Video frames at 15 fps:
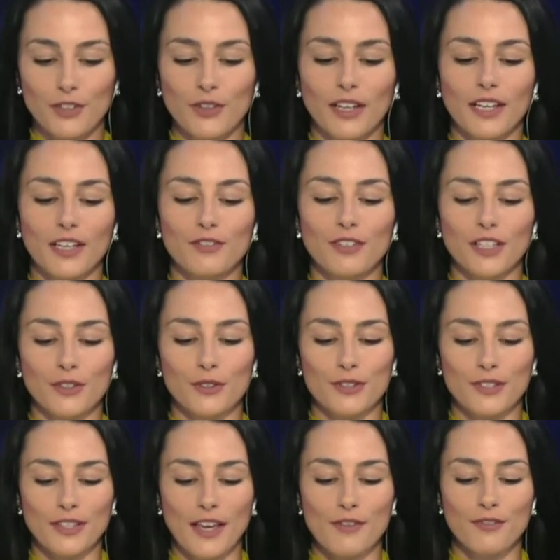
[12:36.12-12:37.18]
Have a great evening,
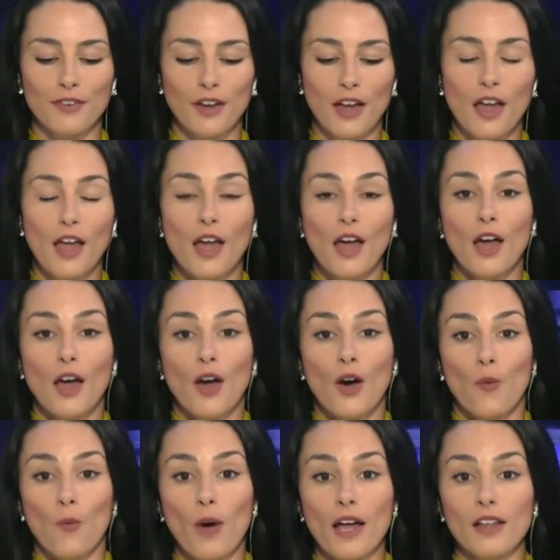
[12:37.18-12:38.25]
Youssef.
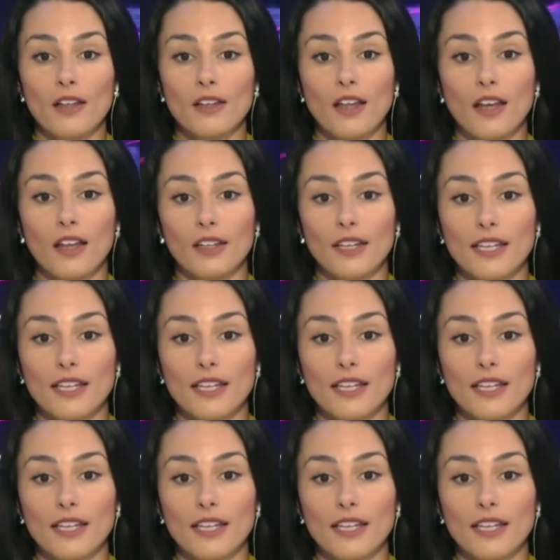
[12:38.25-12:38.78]
Well,